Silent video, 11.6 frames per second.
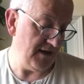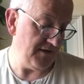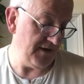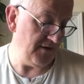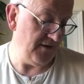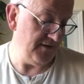
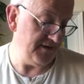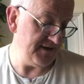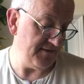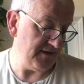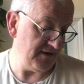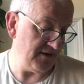than other
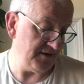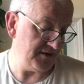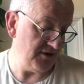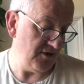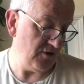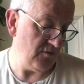demigods
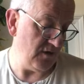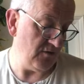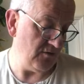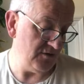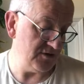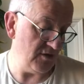who are
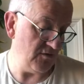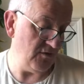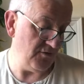also